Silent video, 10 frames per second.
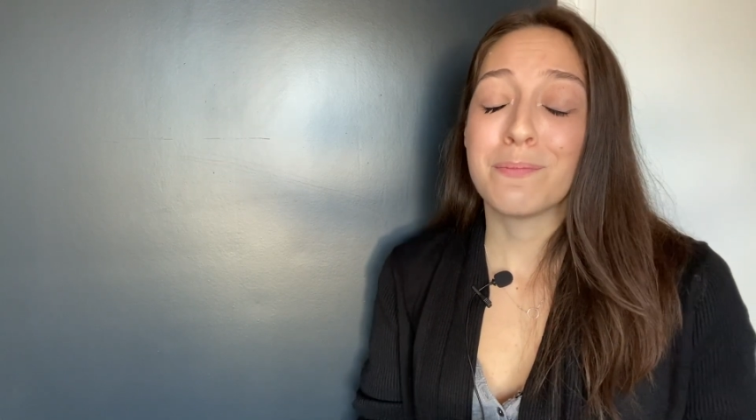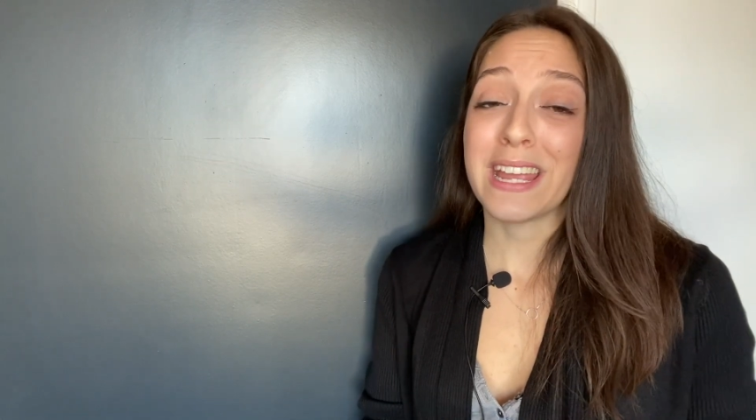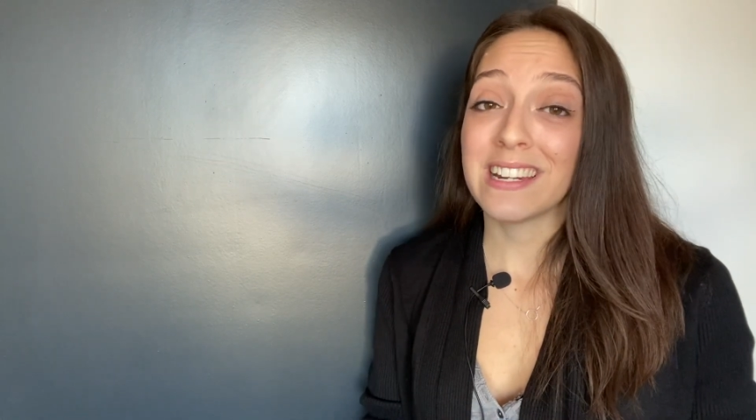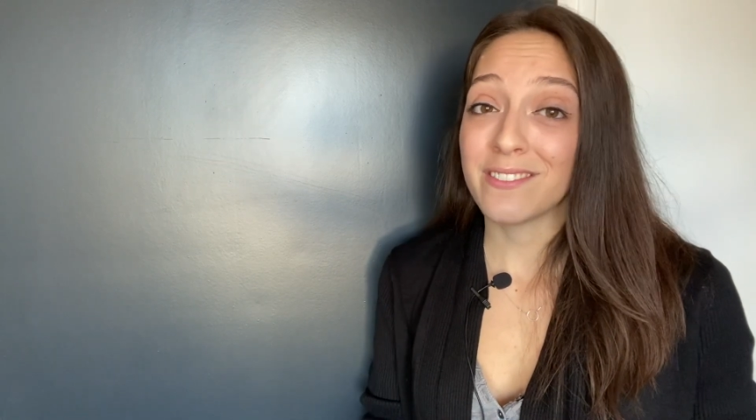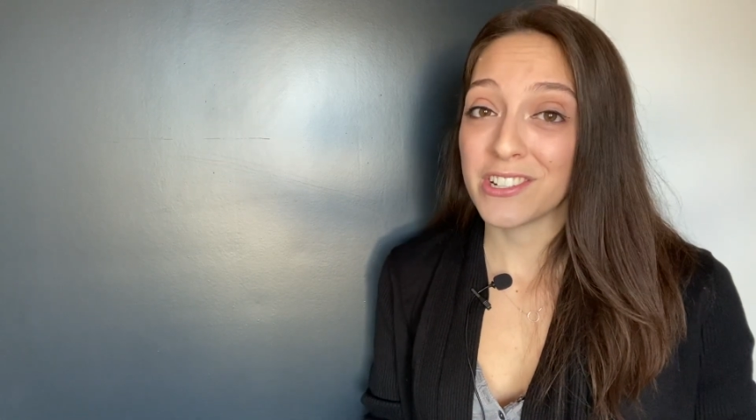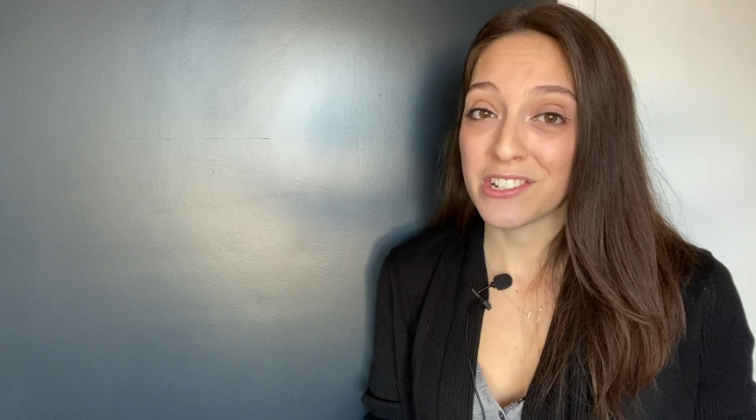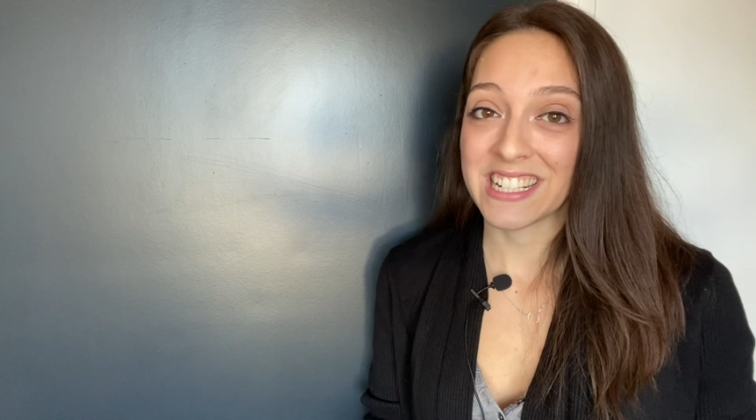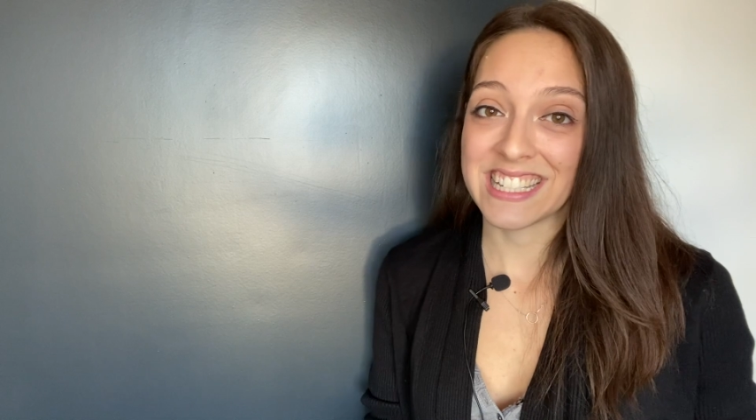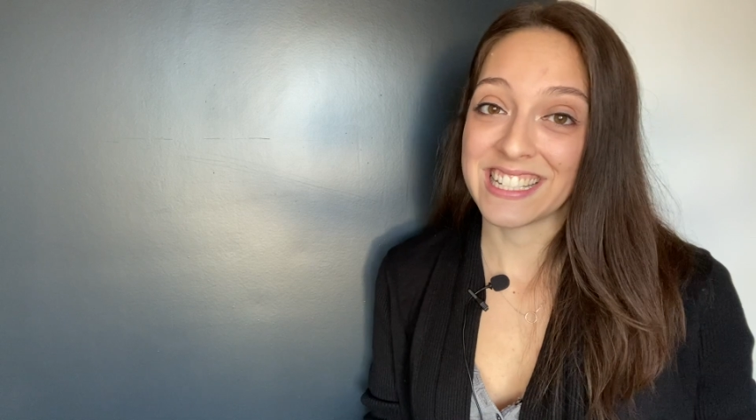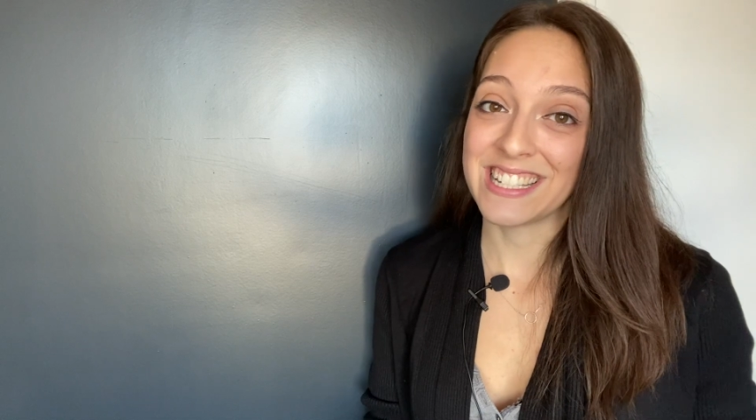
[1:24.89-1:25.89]
bane of your
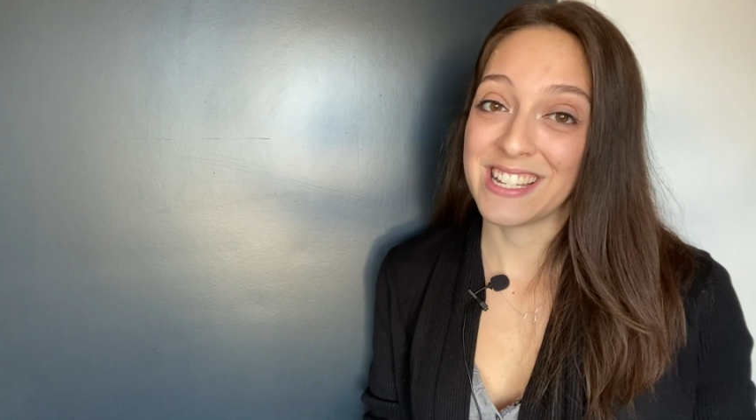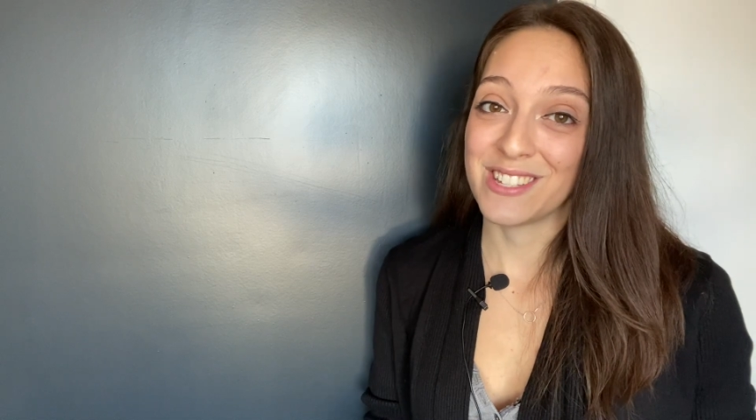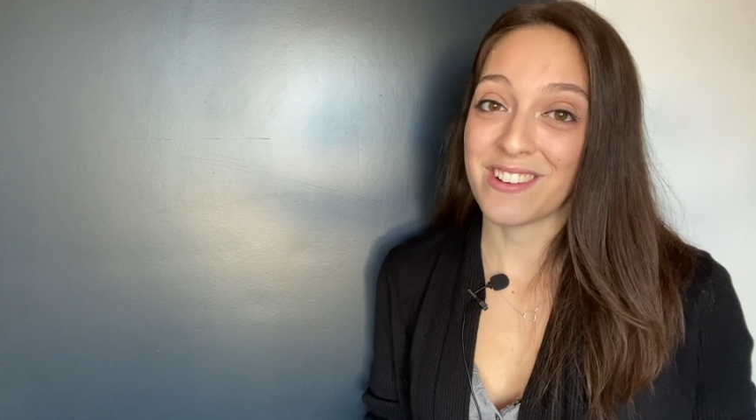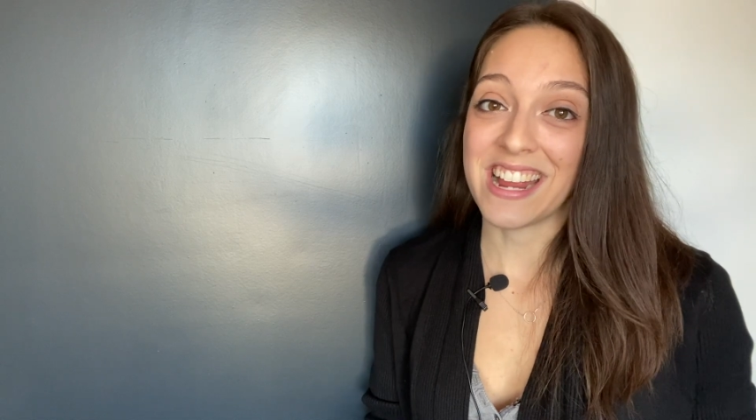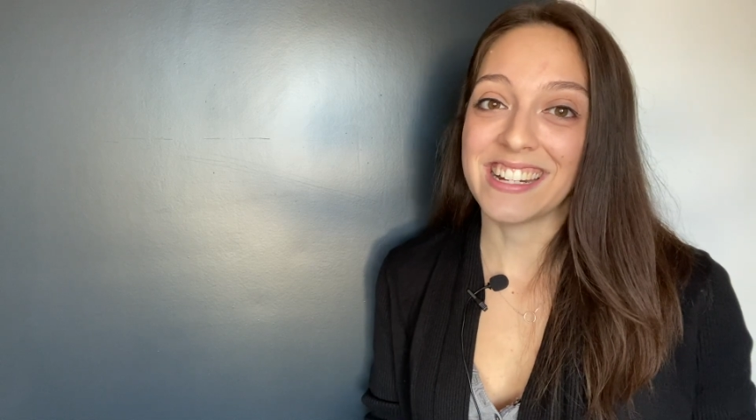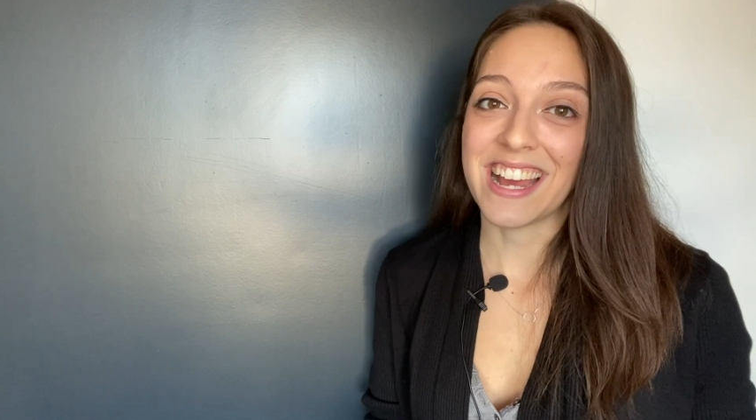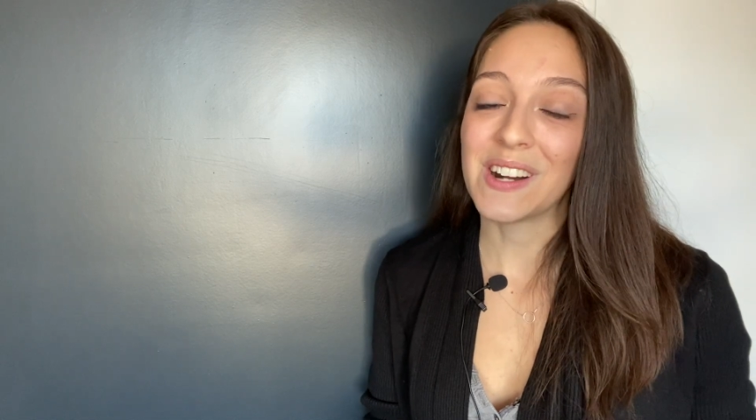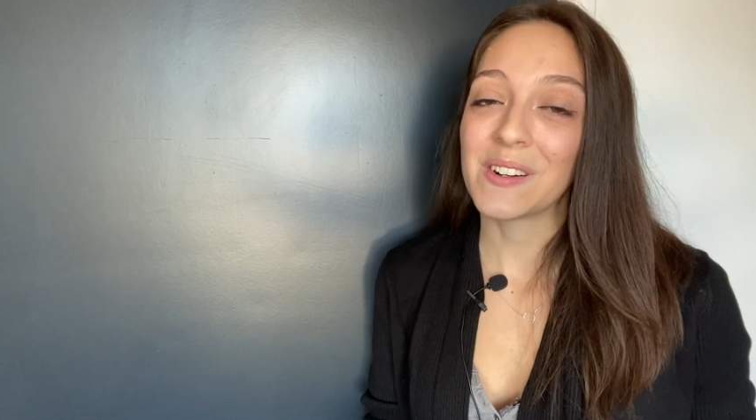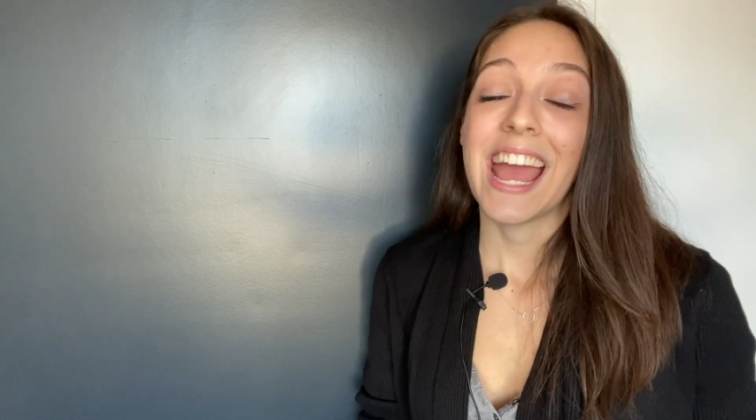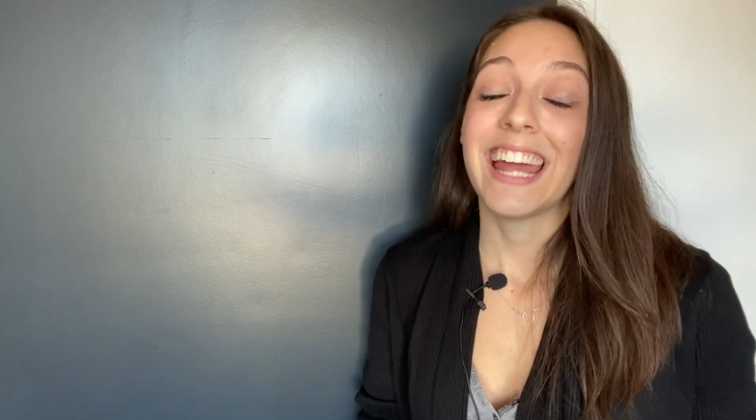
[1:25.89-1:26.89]
existence right now,